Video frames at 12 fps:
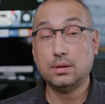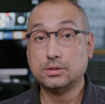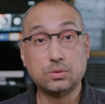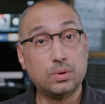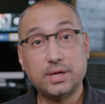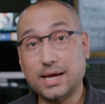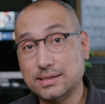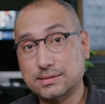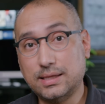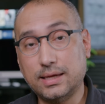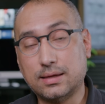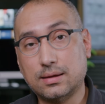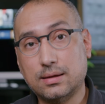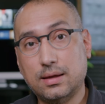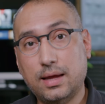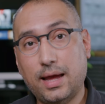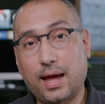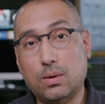So, what do you guys think?
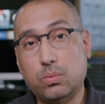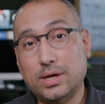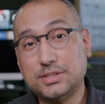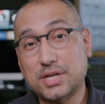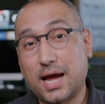At which